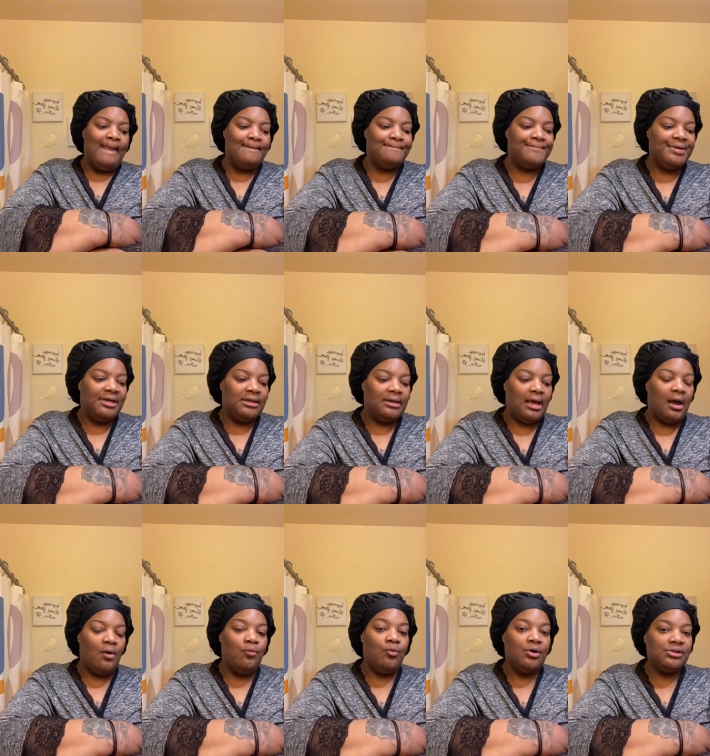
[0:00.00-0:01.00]
But I
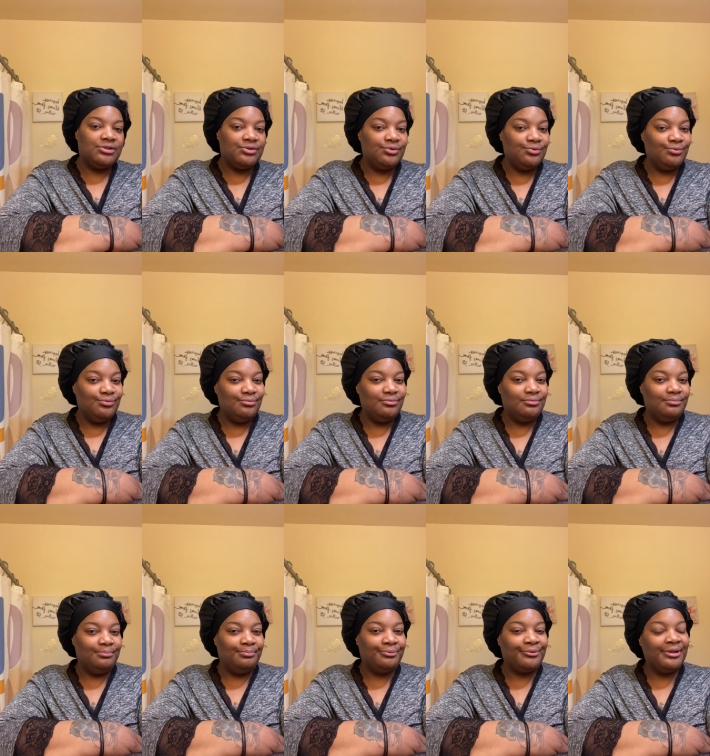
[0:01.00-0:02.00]
want to
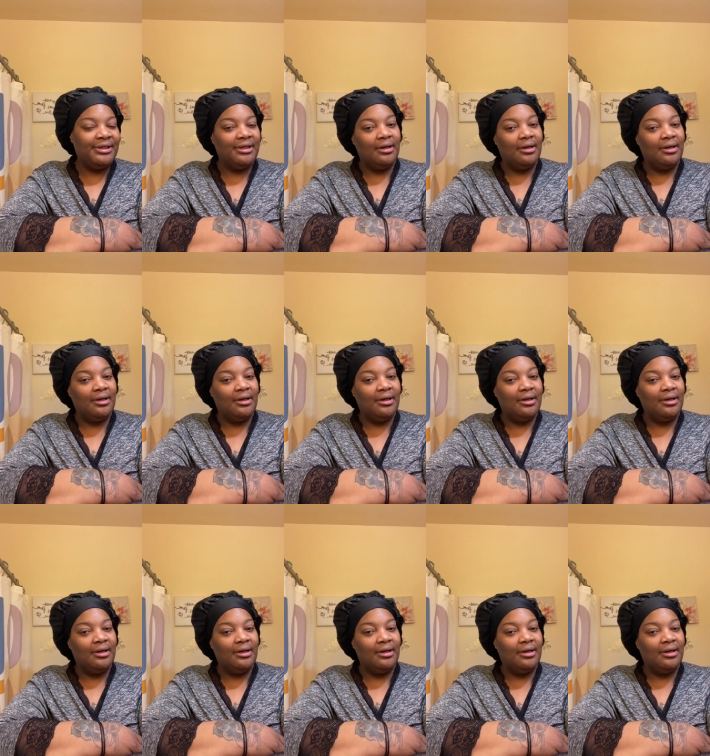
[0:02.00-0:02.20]
bring